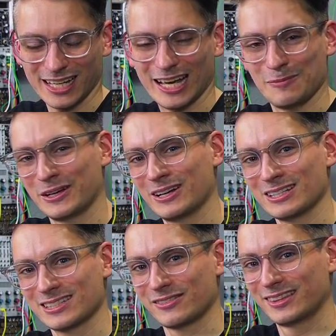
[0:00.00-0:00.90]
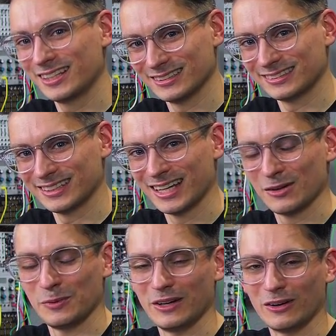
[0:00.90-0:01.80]
And because of this,
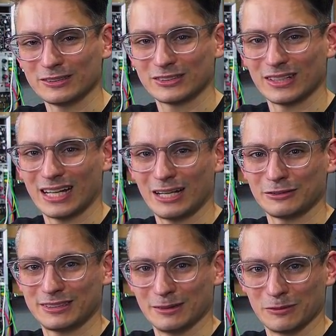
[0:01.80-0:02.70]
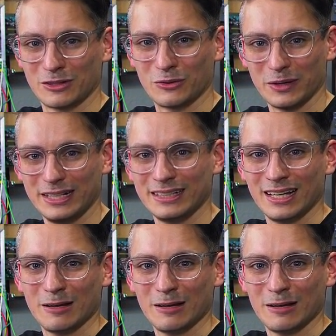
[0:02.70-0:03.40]
we also have some great